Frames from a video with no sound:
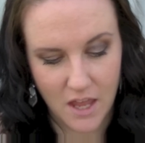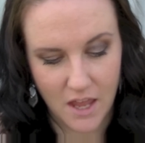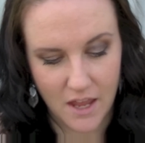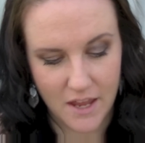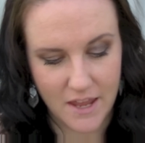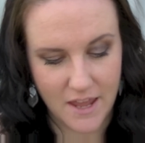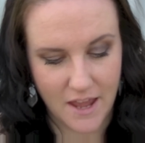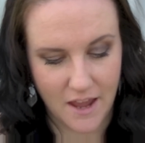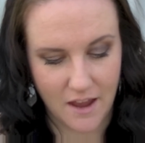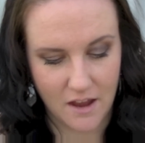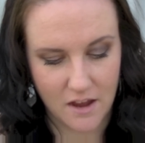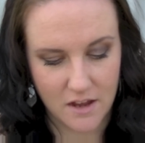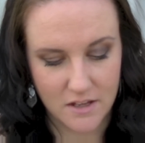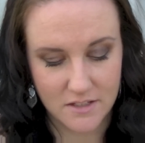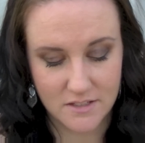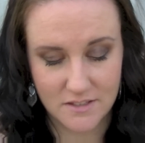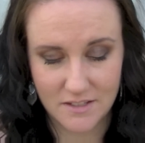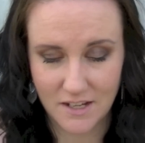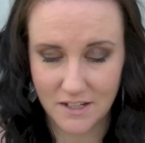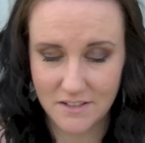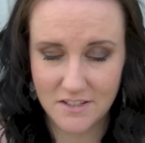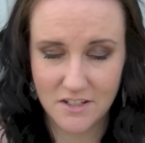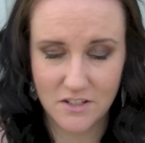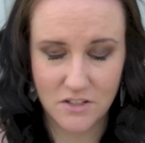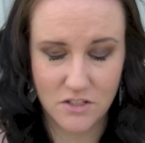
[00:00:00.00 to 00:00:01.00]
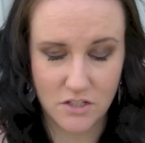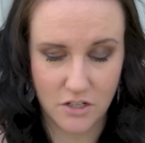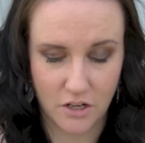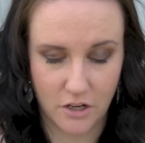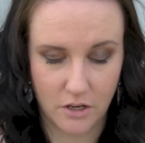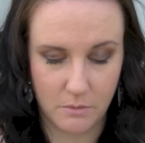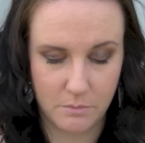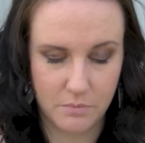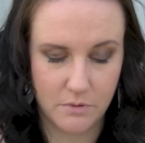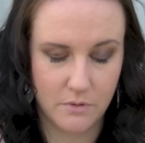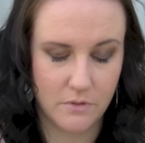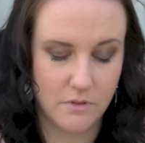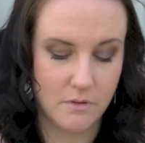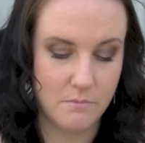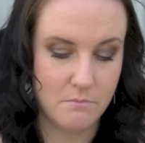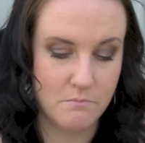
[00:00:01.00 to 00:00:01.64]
Yeah, Satin Taupe, the